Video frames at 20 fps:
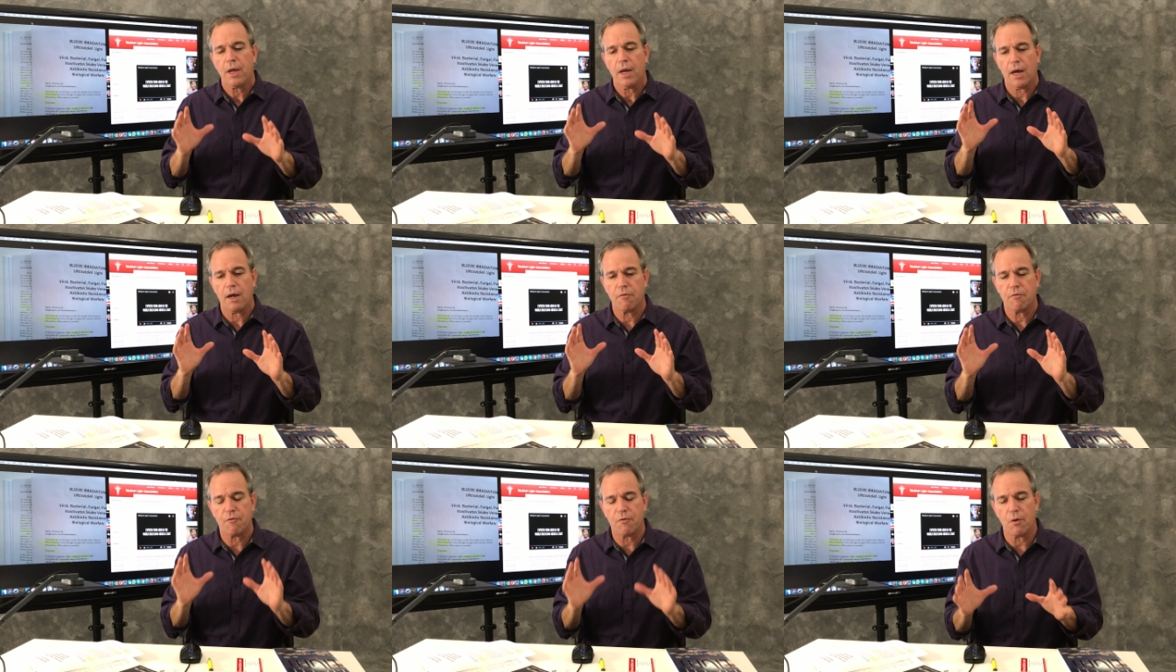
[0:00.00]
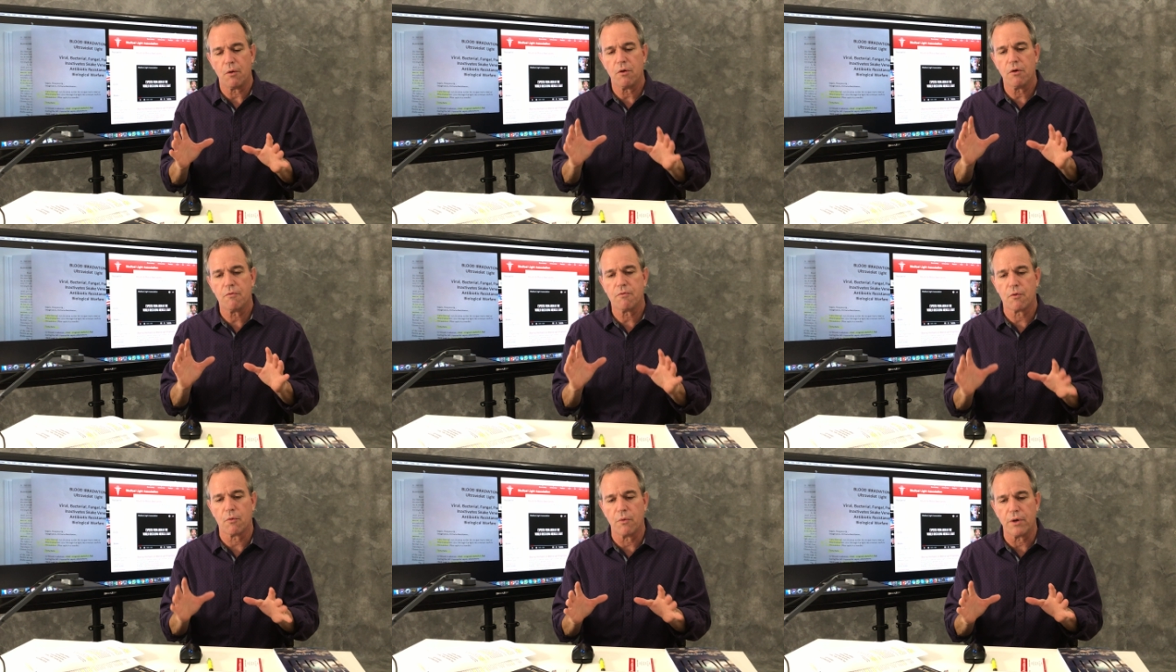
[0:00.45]
And
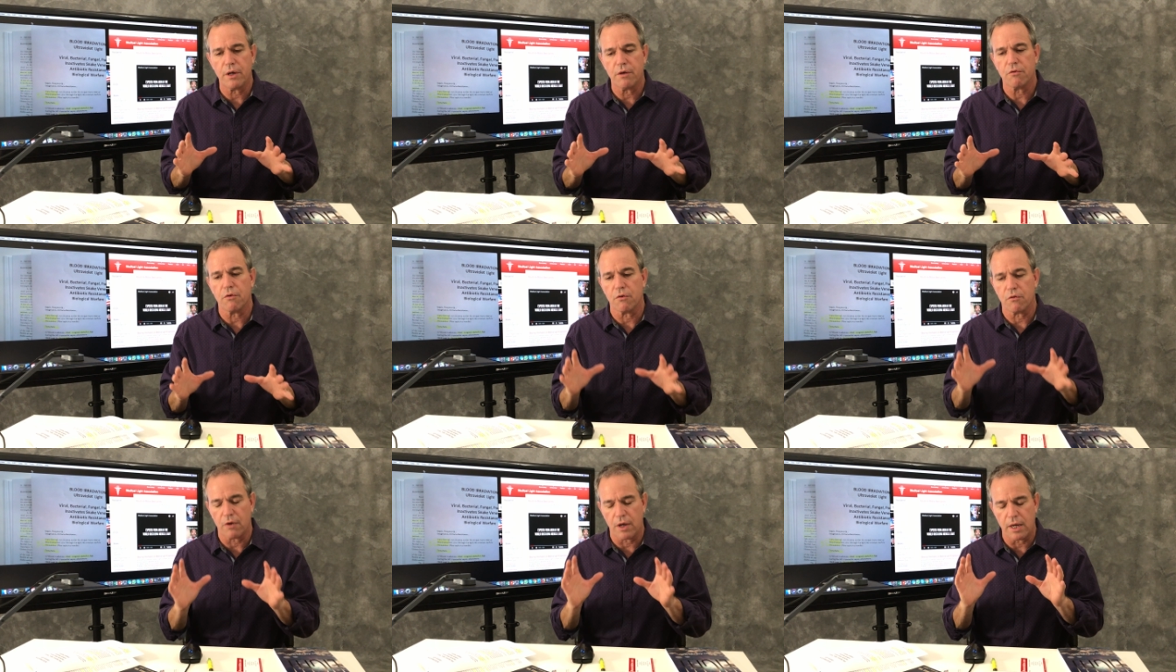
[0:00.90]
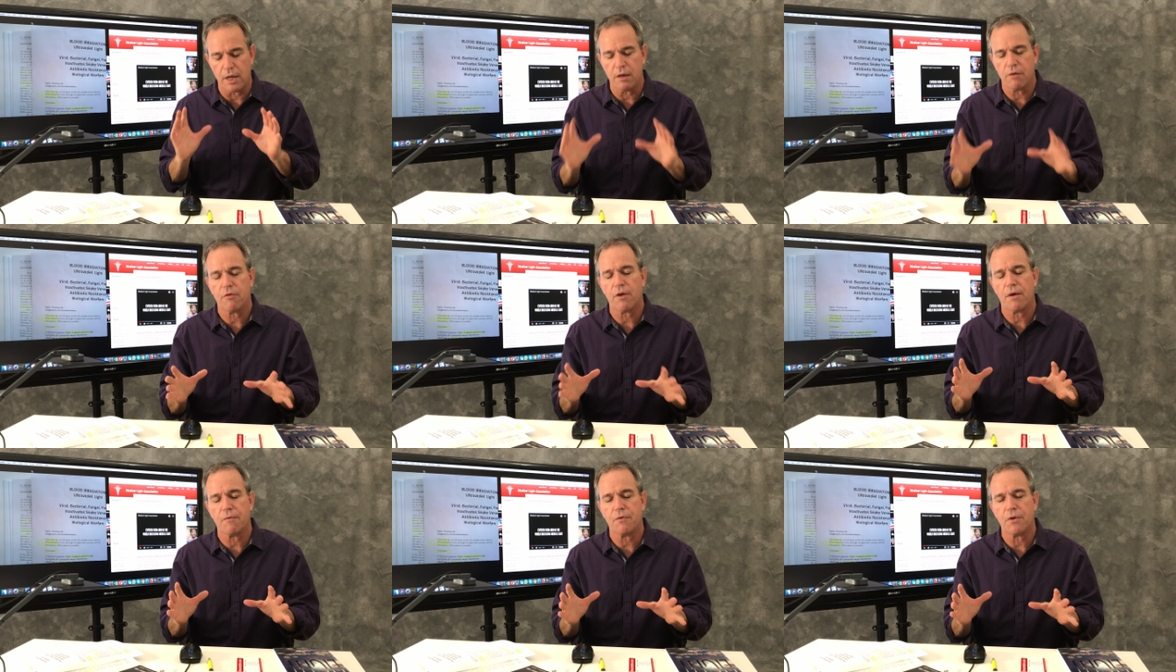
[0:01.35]
photopheresis
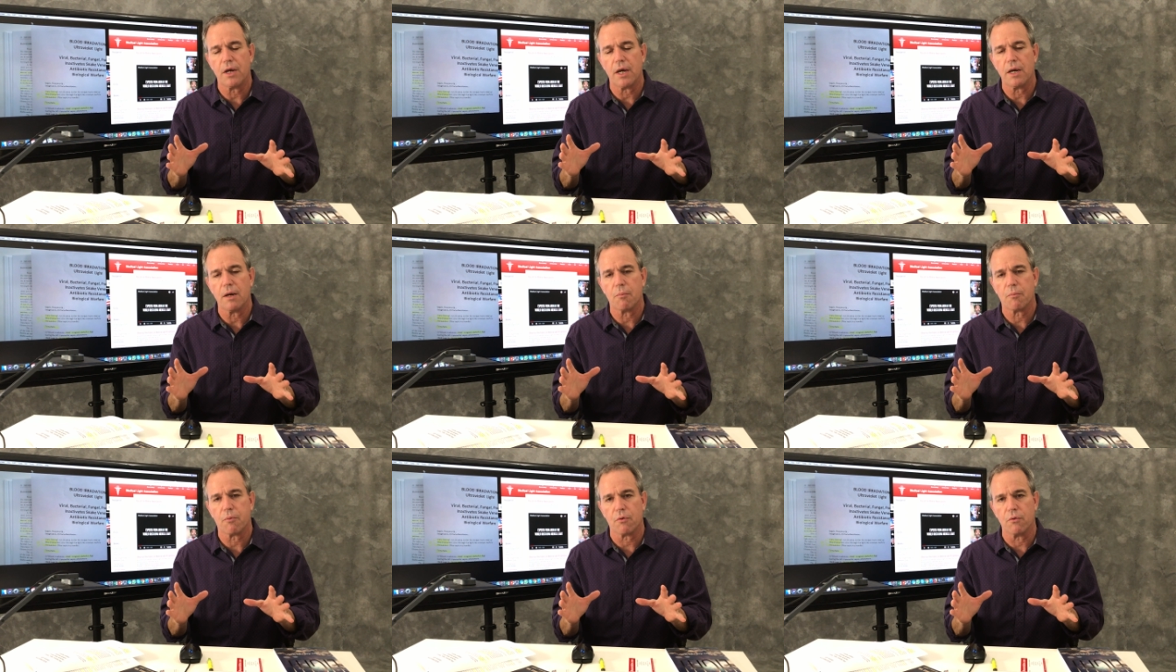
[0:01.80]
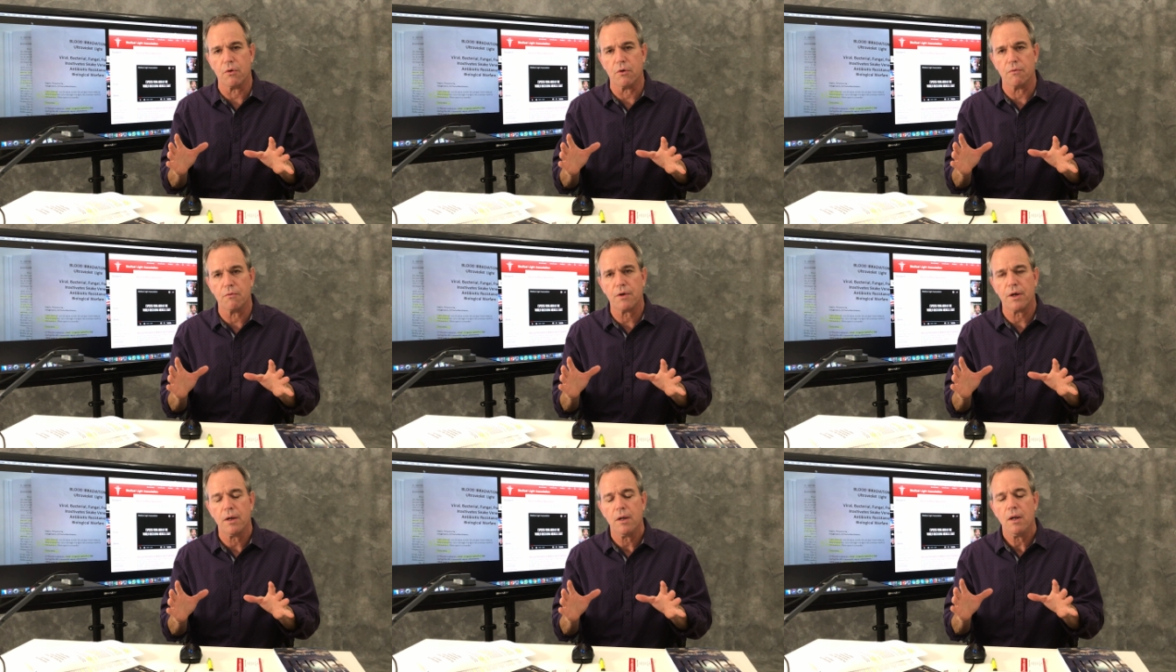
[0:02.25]
is FDA
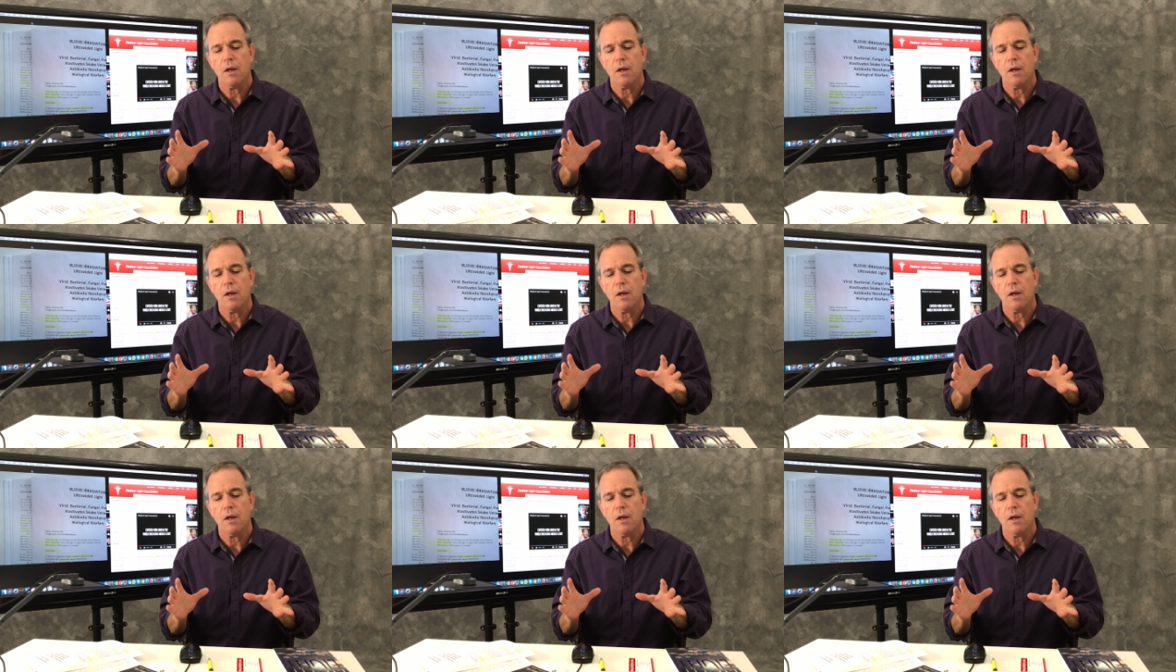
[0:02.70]
approved